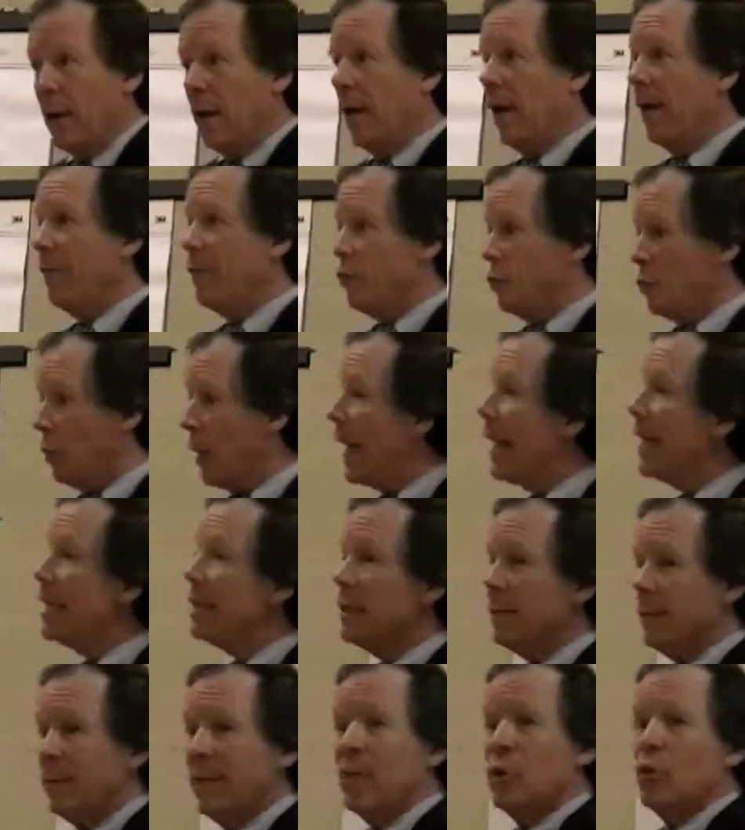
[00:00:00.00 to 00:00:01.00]
of trying
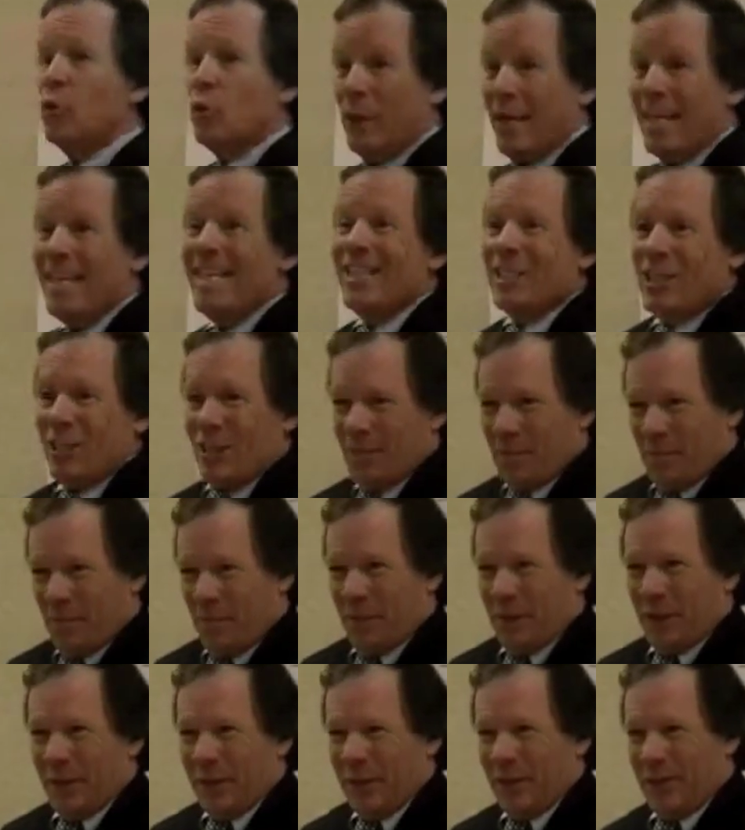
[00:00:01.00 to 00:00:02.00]
to be
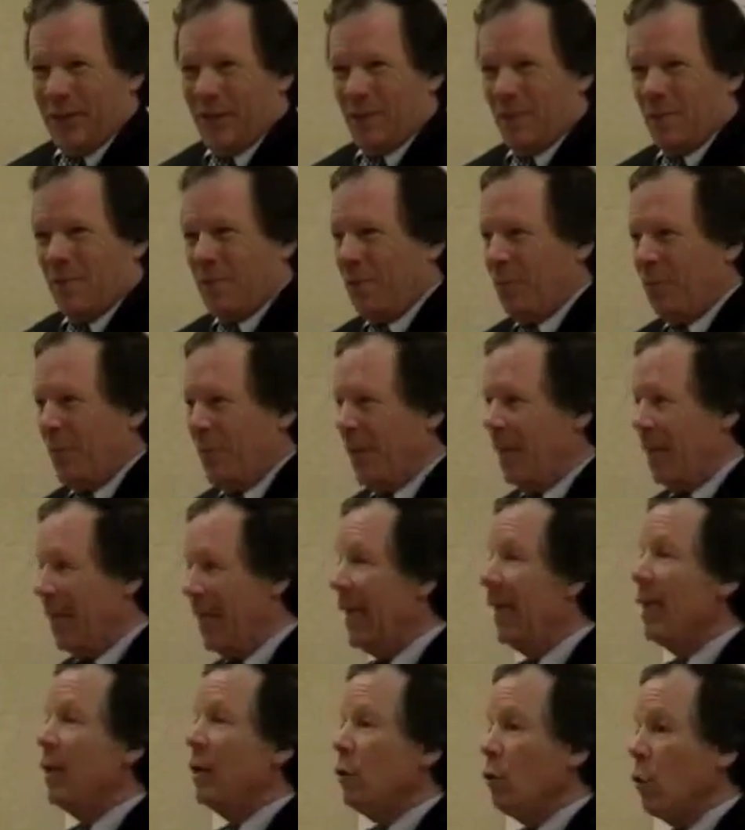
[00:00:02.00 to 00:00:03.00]
reasonable
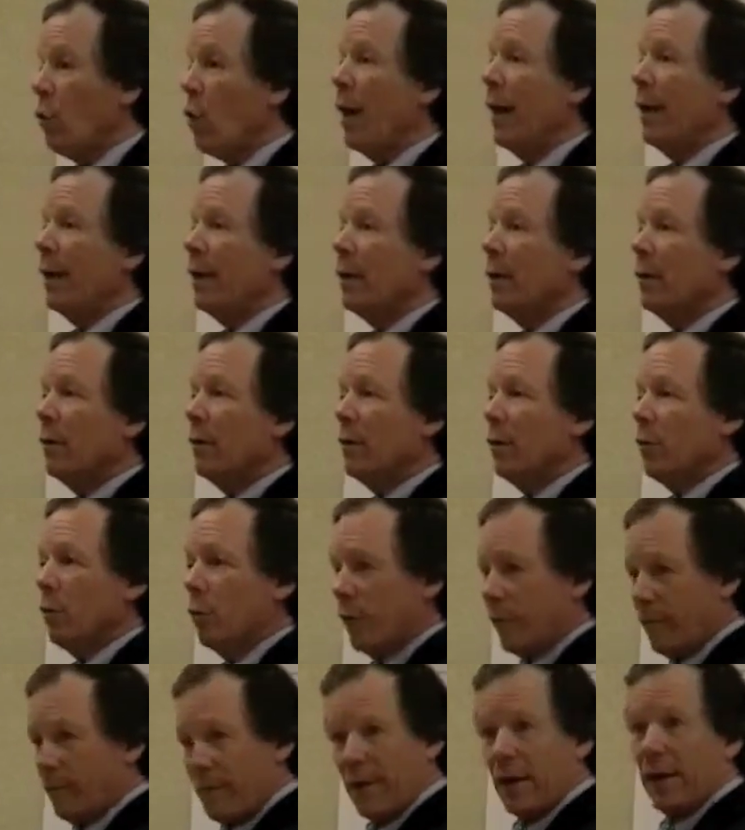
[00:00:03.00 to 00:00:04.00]
in what
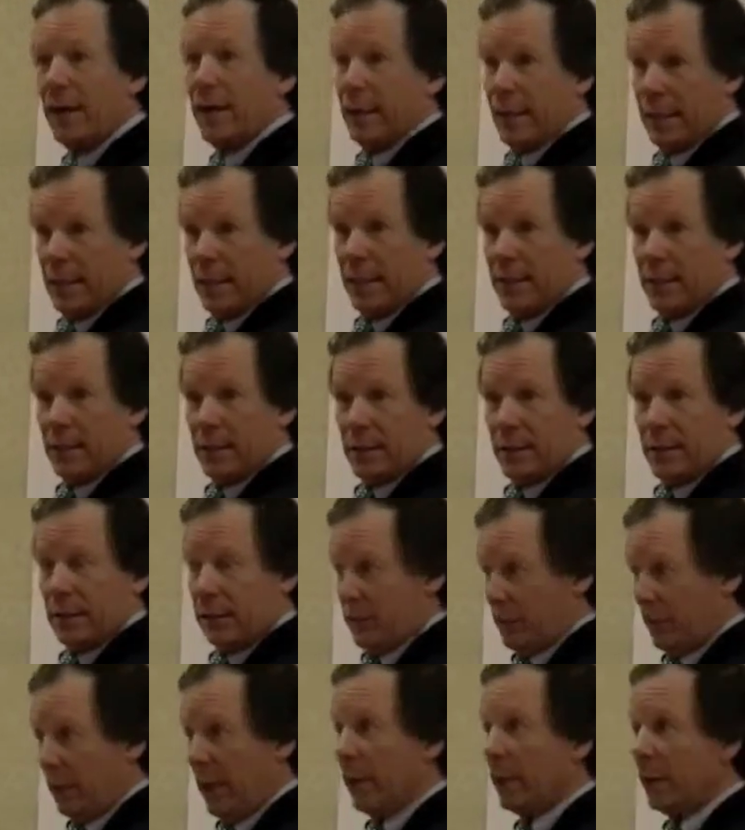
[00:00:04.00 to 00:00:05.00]
we're funding these
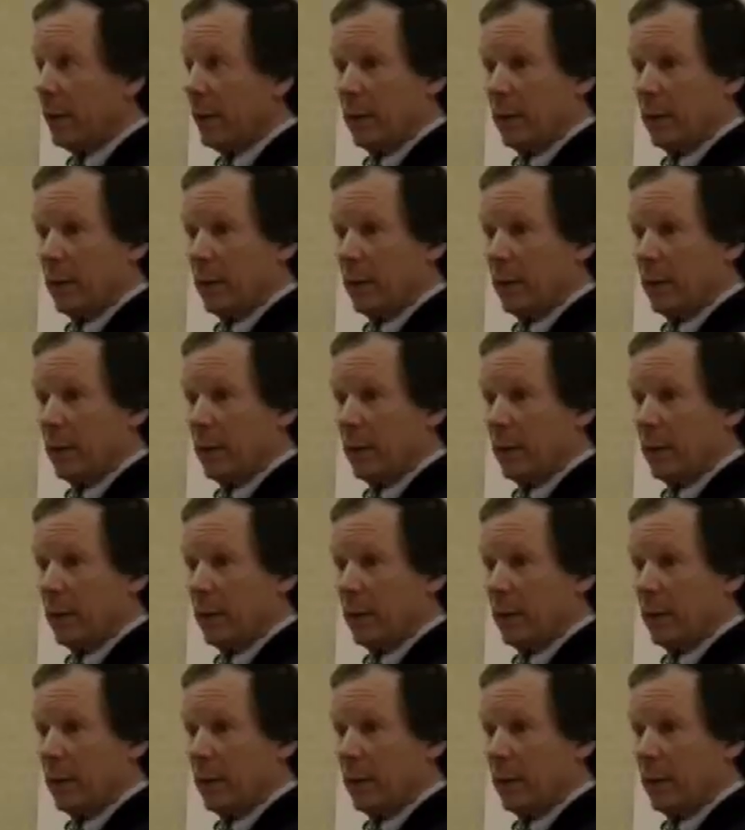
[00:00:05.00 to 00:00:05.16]
things with,